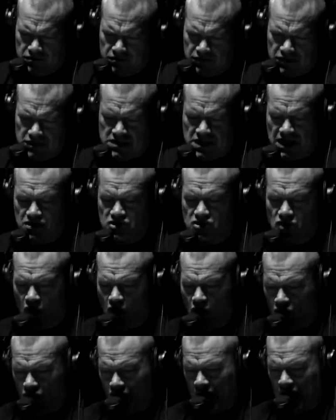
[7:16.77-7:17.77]
besides
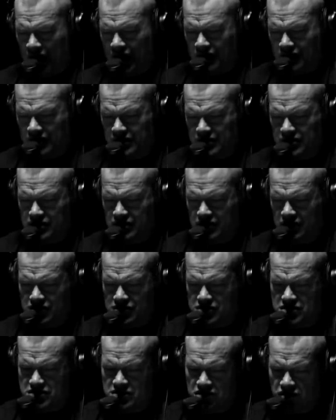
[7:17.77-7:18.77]
all that, he
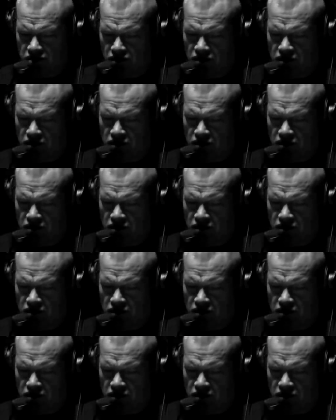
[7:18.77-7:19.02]
is still